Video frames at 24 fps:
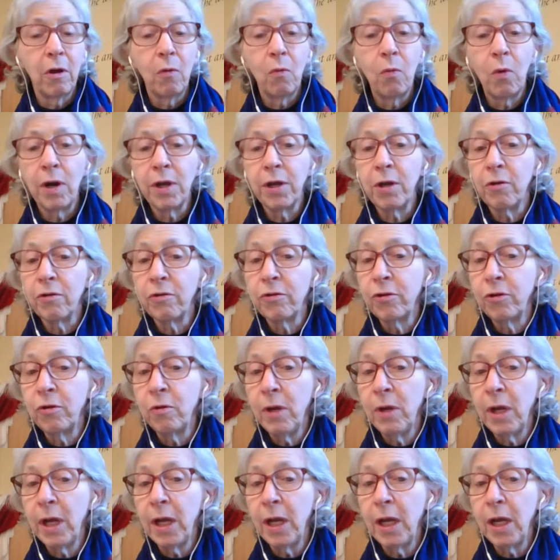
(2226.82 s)
what you're
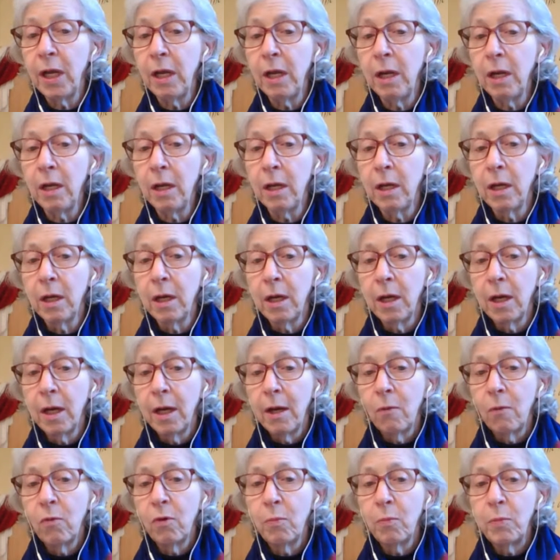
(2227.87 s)
doing.
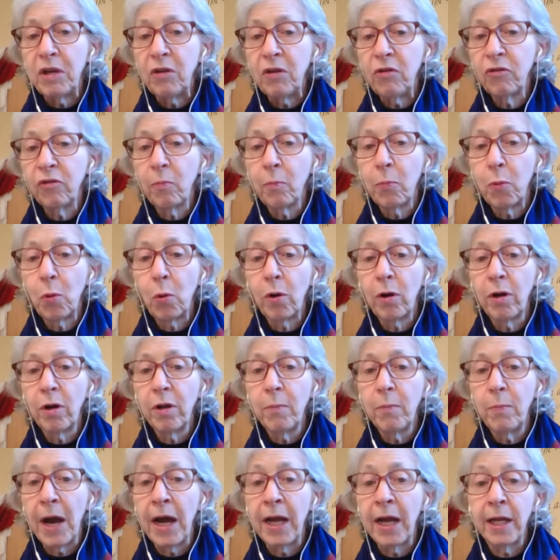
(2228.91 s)
We'll be
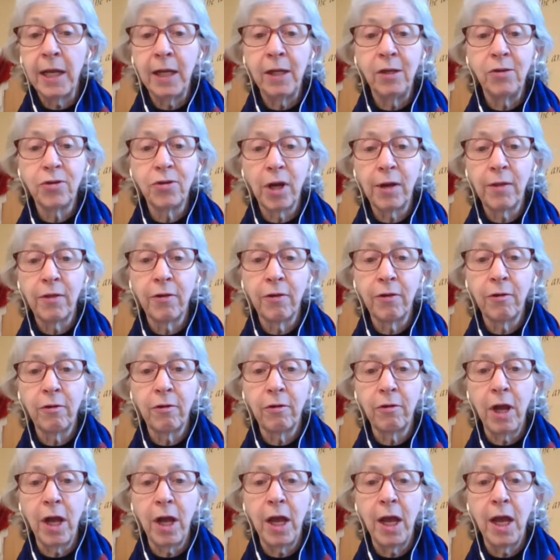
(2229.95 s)
supported by each
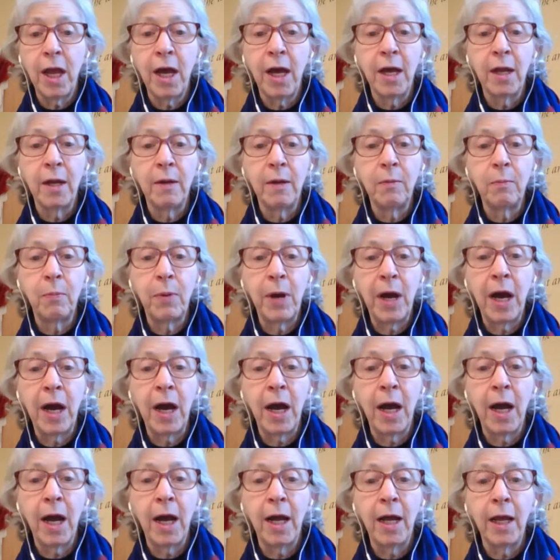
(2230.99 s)
other and
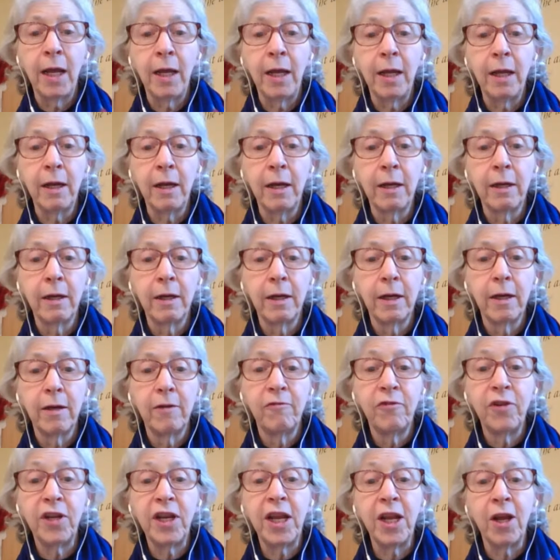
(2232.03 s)
by
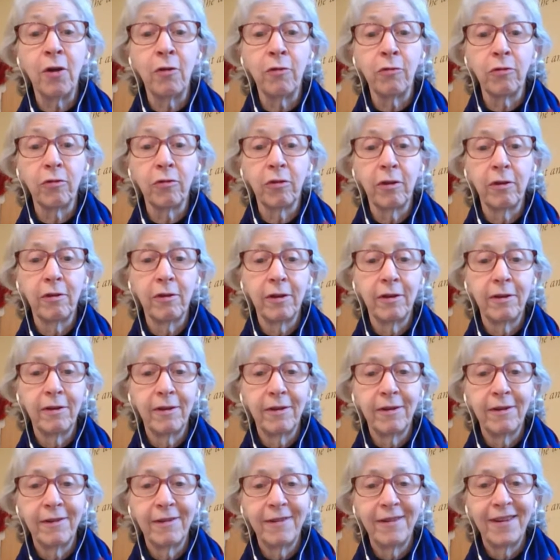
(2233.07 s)
videos.
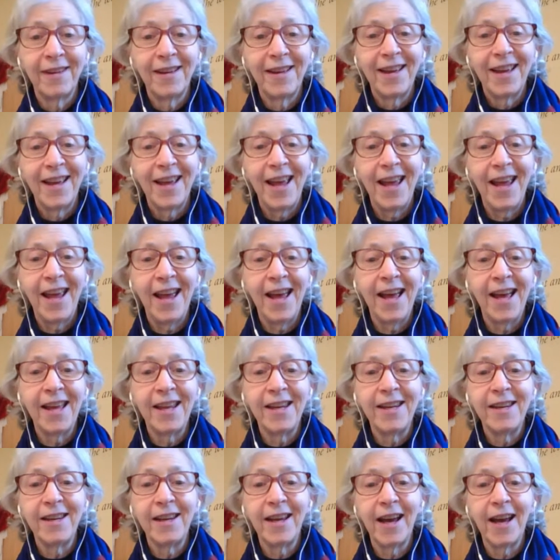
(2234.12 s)

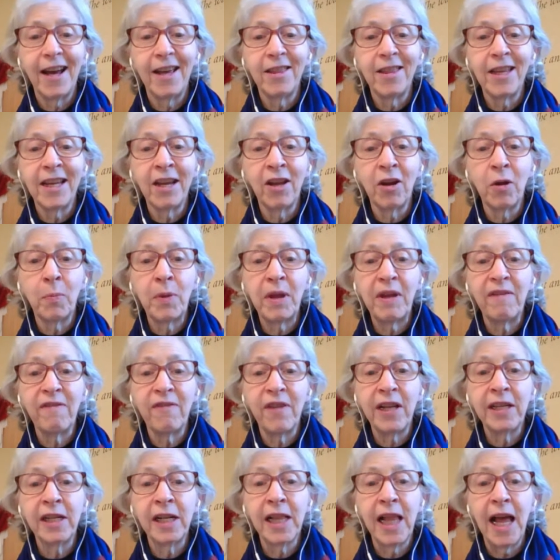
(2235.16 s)
And I think it'll be a
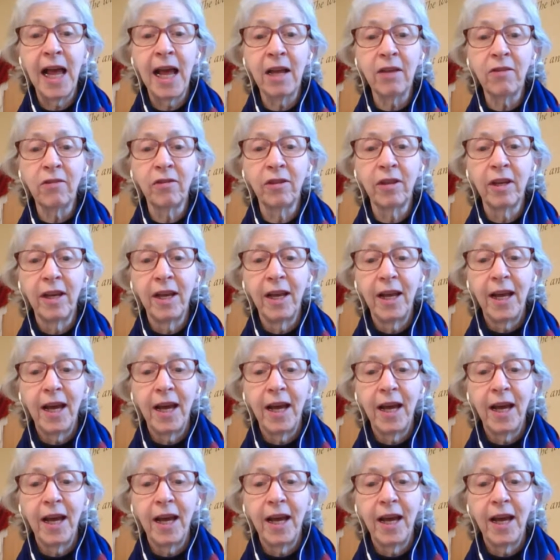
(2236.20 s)
fun class.